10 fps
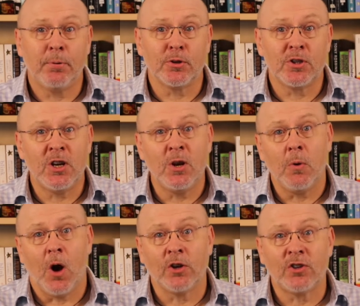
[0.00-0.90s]
puts
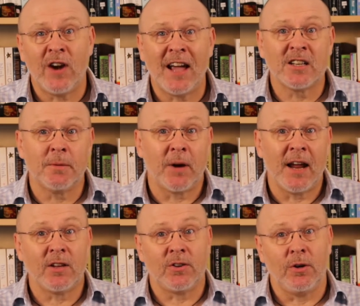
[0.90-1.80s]
you on track to
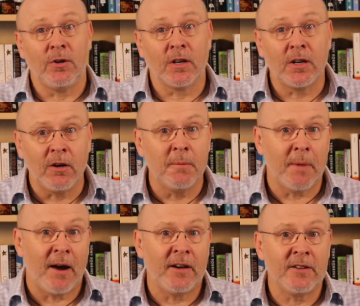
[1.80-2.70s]
break through your current
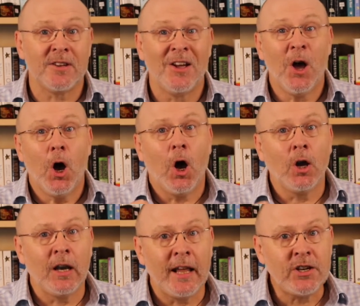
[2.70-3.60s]
barriers,
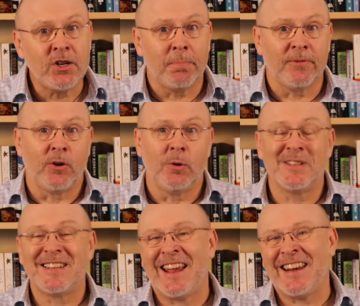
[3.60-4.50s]
unleash your
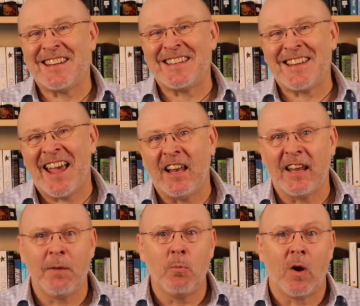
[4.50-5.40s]
performance, and excel
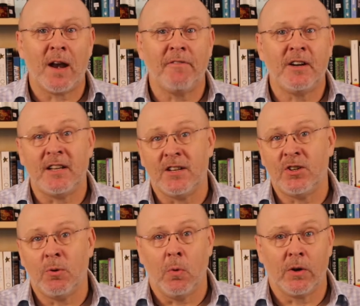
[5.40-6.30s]
in whatever it is
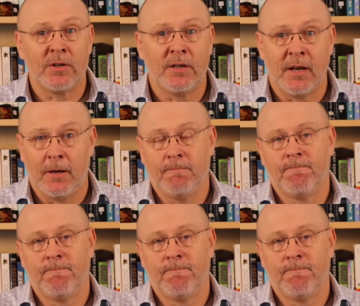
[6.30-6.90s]
you want to do.